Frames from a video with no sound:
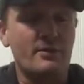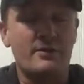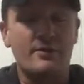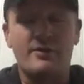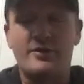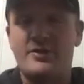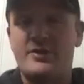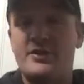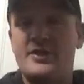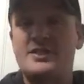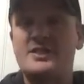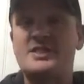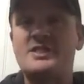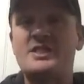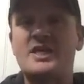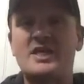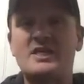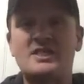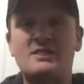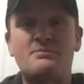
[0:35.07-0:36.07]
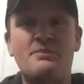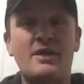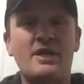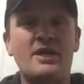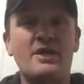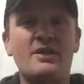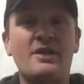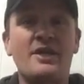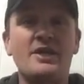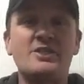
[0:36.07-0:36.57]
This has got
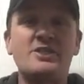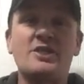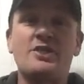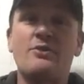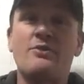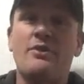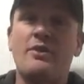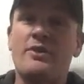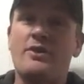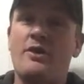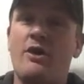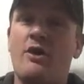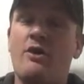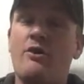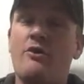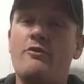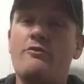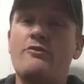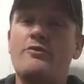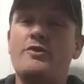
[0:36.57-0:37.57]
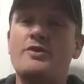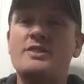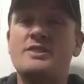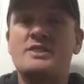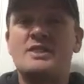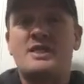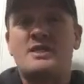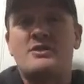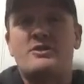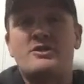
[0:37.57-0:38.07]
speculation written all over
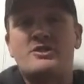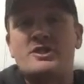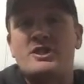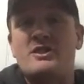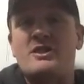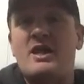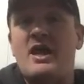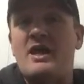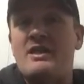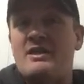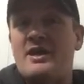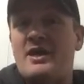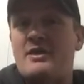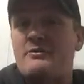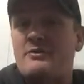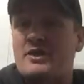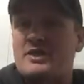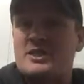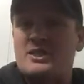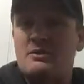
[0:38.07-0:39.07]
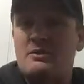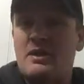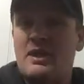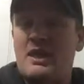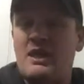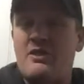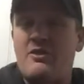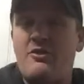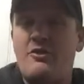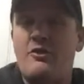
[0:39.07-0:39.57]
it. It looks a lot like
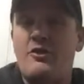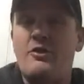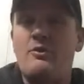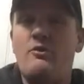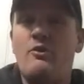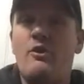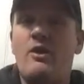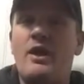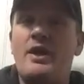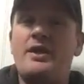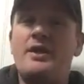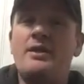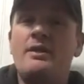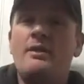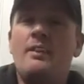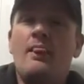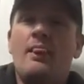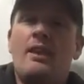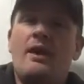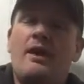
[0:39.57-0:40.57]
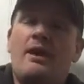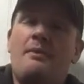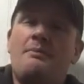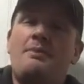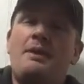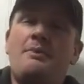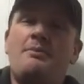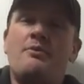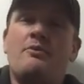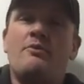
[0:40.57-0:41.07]
WrestleMania 31.
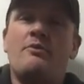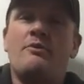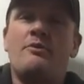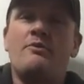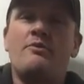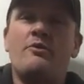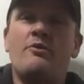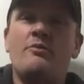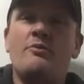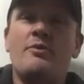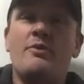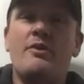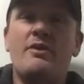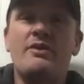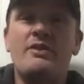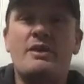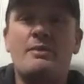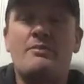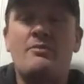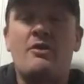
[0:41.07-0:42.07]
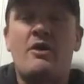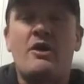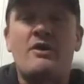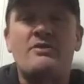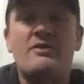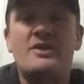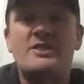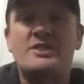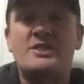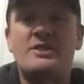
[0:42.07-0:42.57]
People were rumoring that
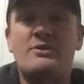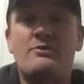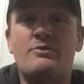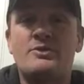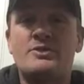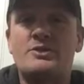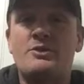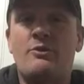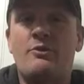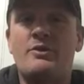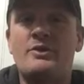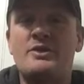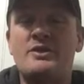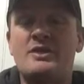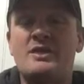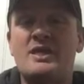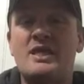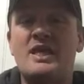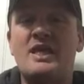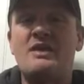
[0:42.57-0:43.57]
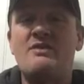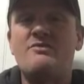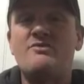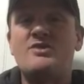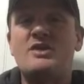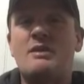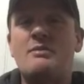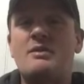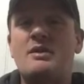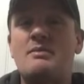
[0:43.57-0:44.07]
Brock Lesnar was going to
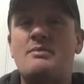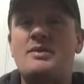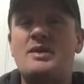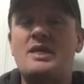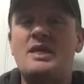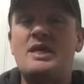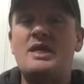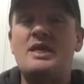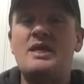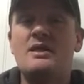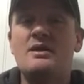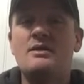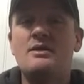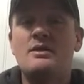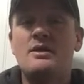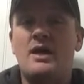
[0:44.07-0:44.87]
leave WWE